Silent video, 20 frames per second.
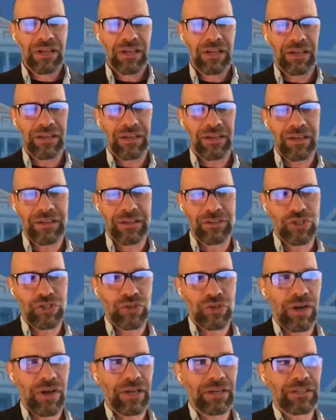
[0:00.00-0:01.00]
and
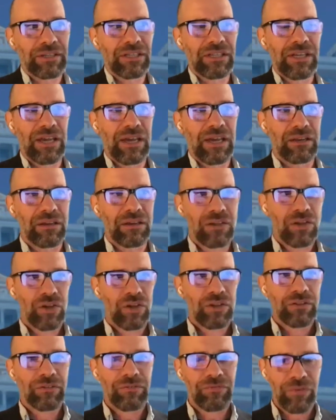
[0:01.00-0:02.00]
trying to get
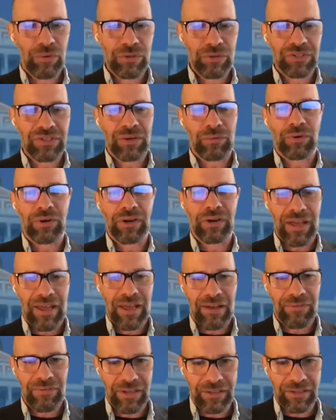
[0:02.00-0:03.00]
the folks that were going to
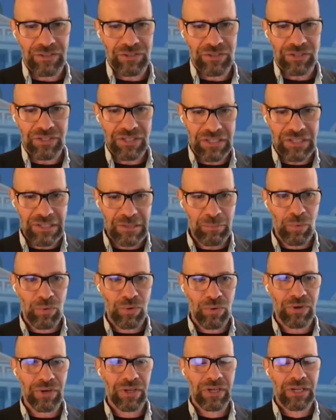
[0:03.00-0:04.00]
have hands on
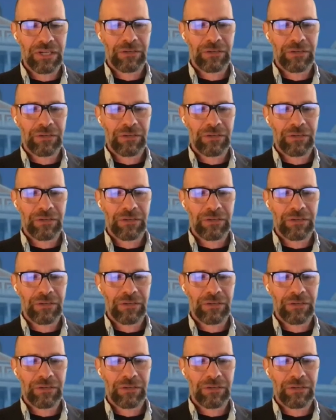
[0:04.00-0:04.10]
keyboard